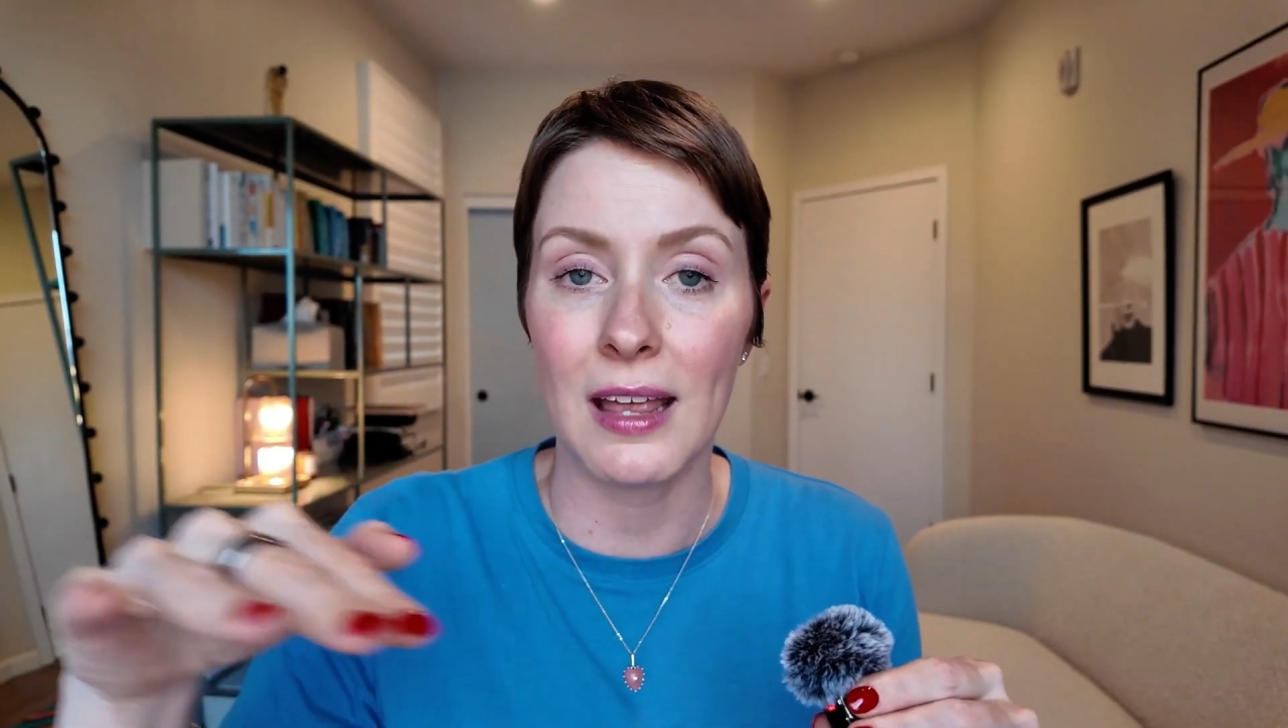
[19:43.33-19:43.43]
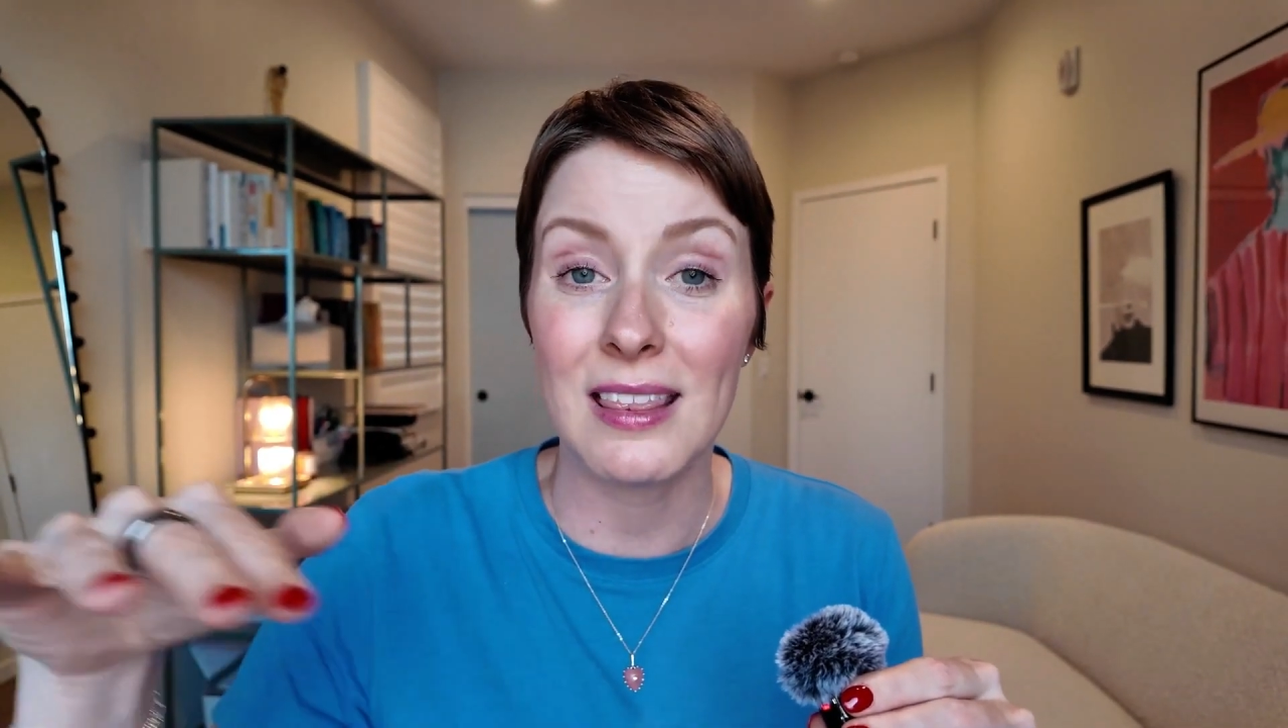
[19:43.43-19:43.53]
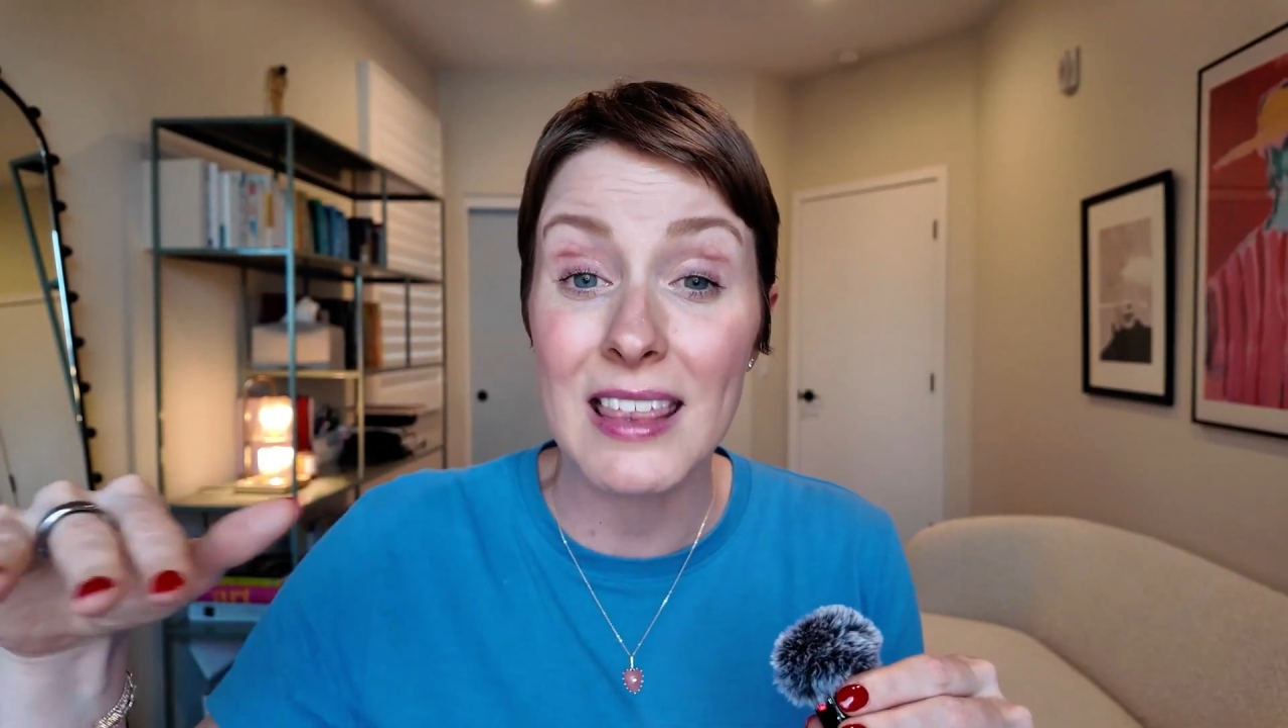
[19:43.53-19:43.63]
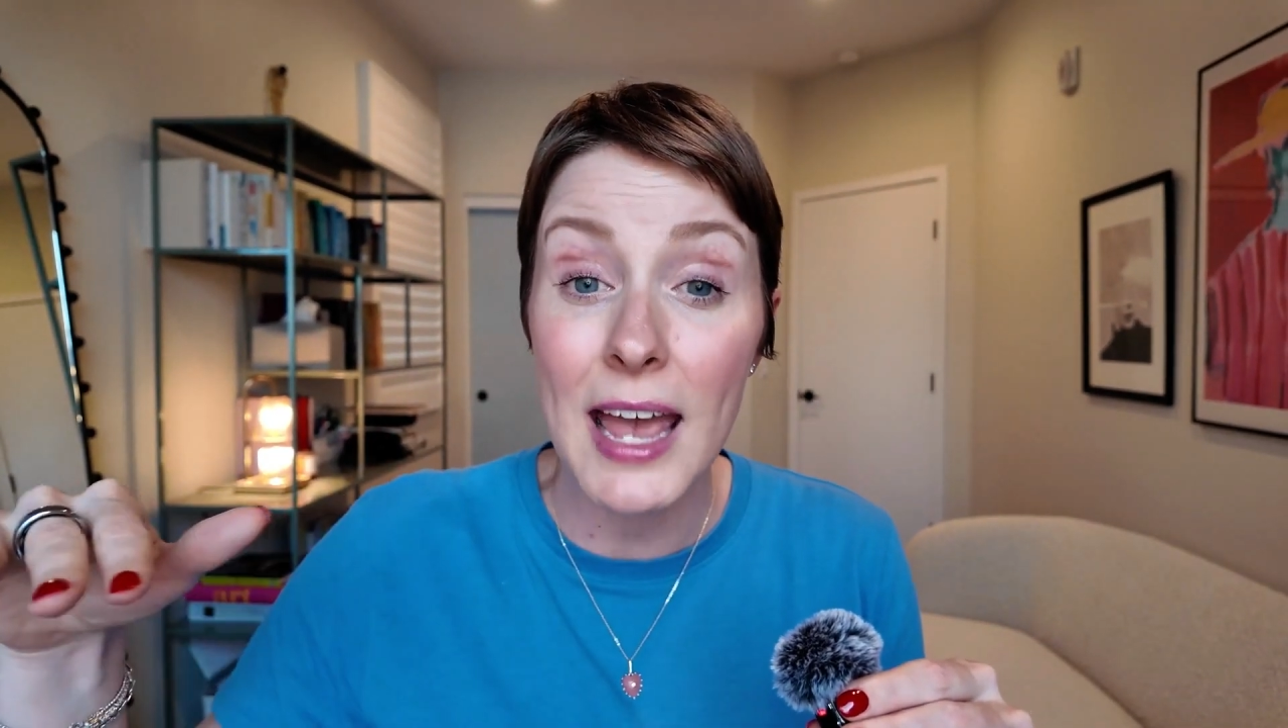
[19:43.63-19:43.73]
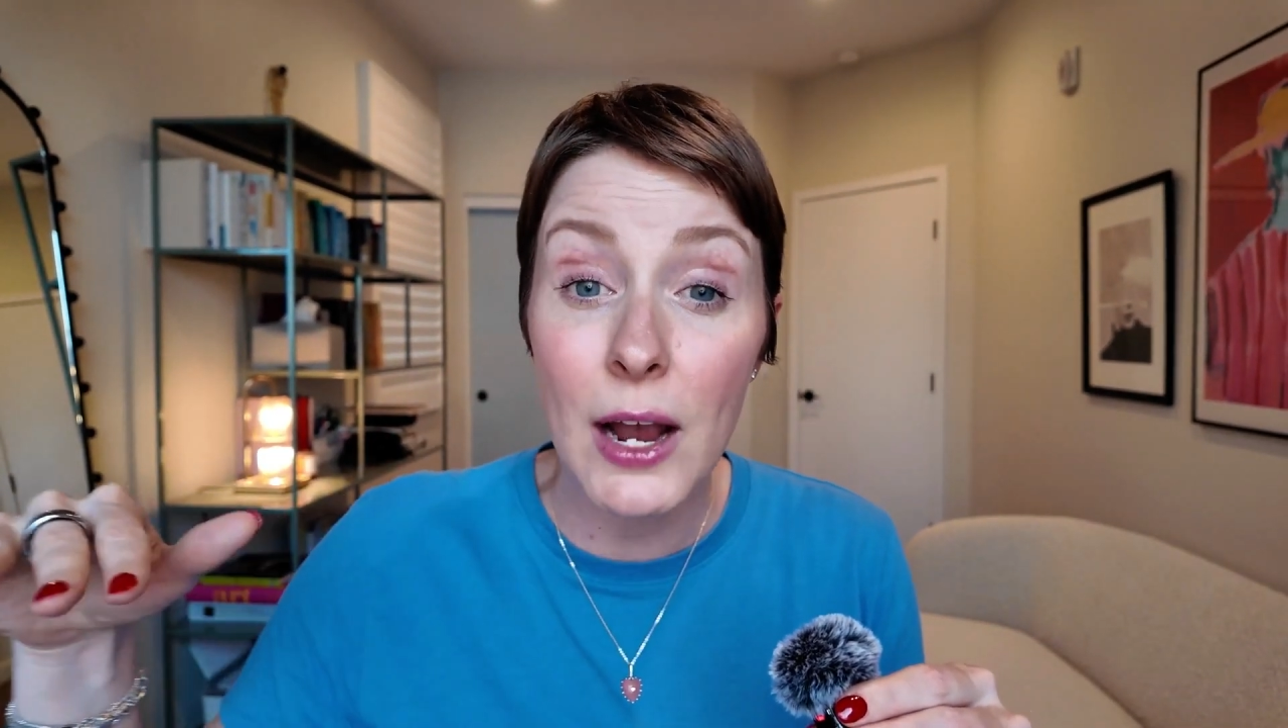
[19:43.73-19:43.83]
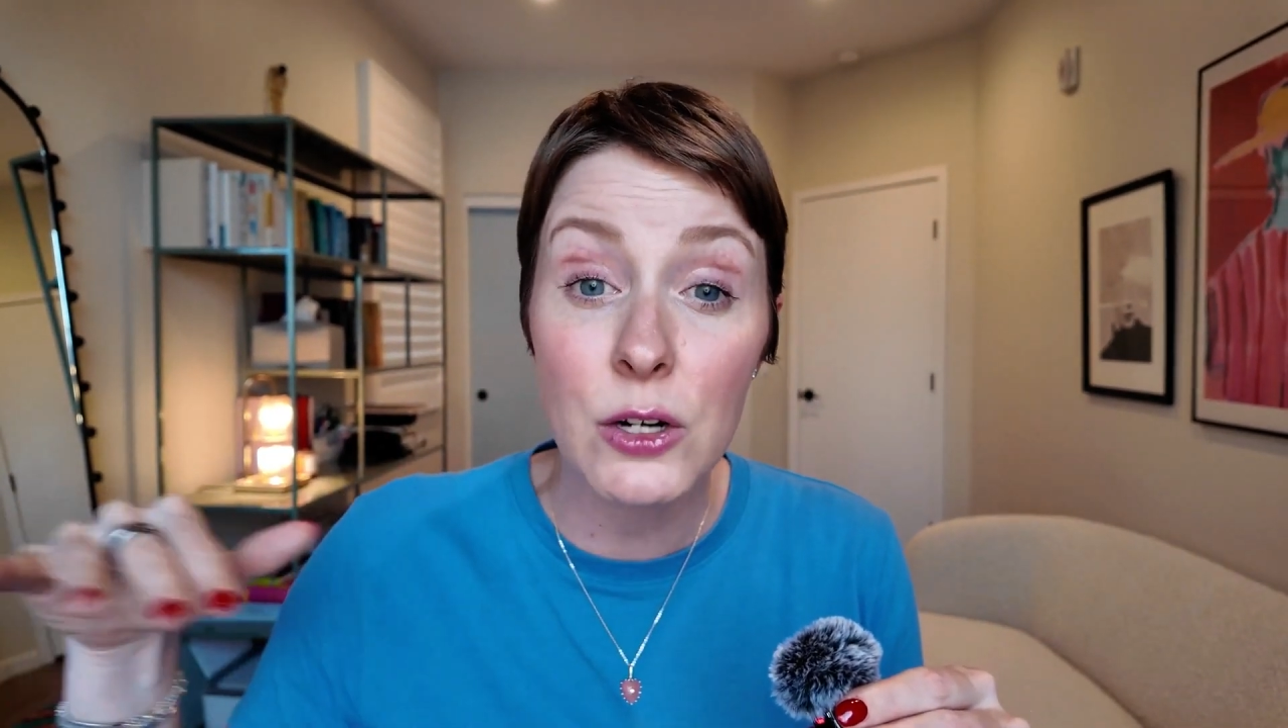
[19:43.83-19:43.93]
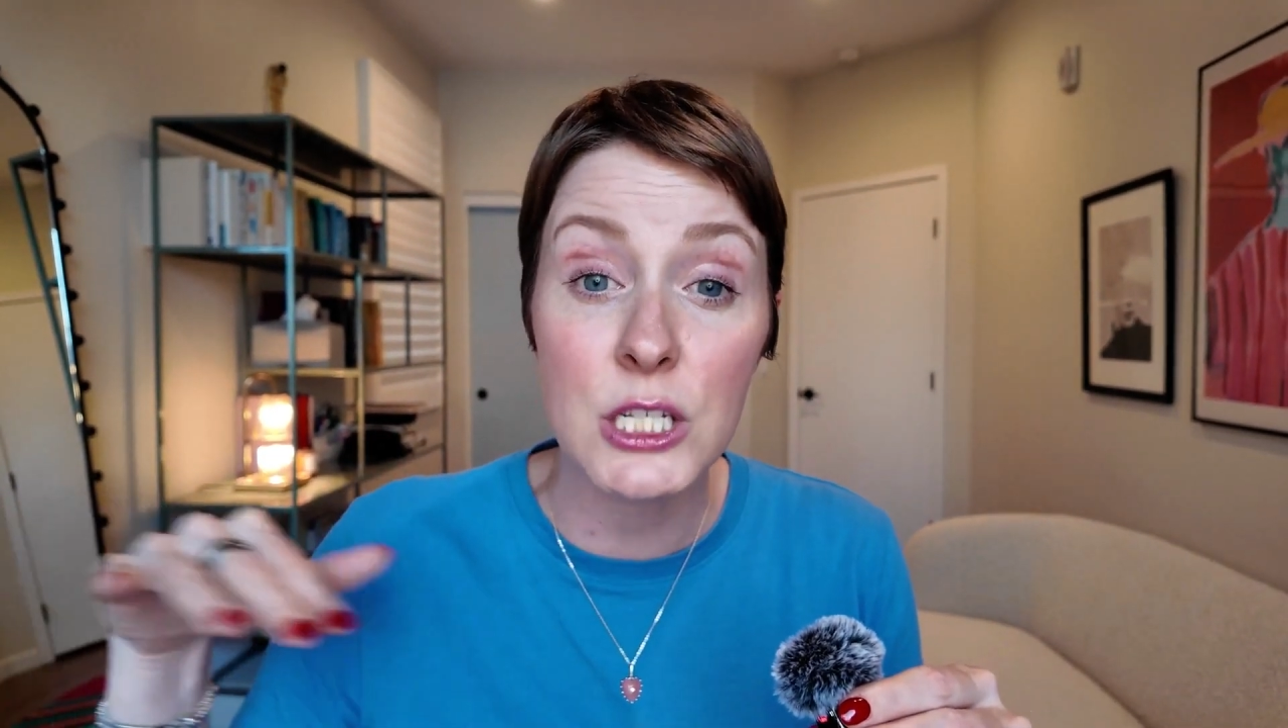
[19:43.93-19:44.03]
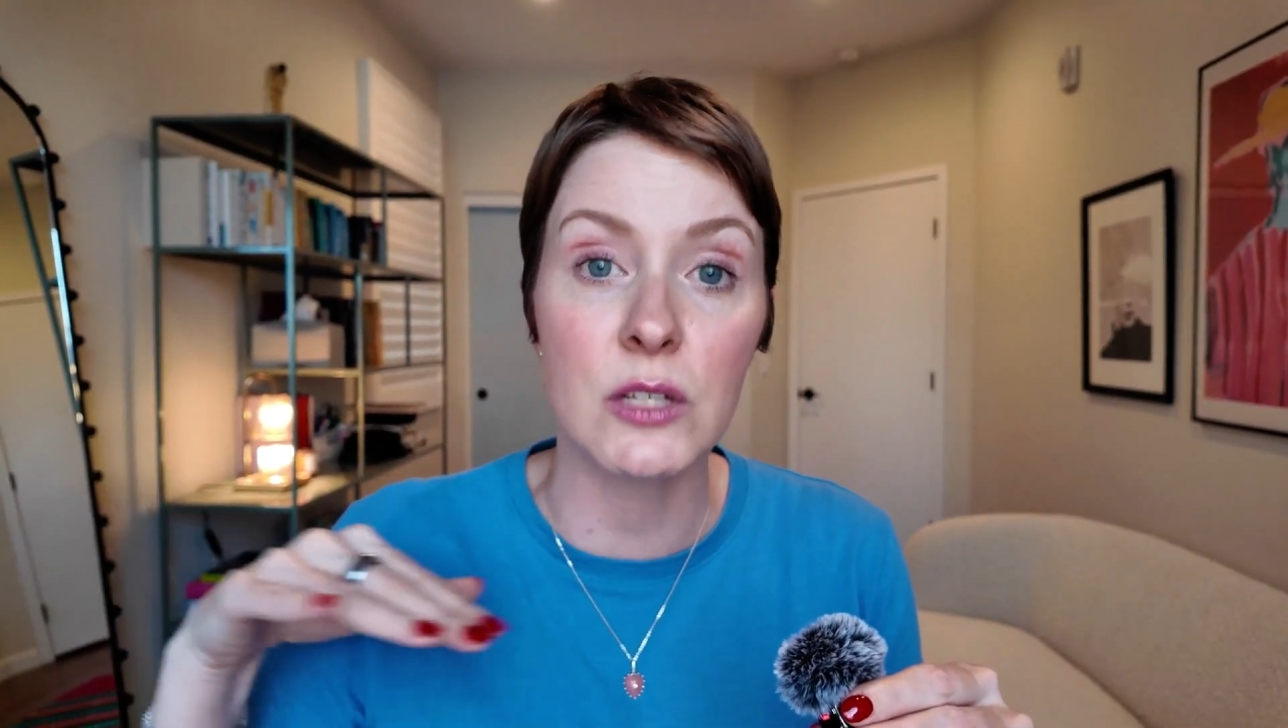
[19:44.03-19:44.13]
and their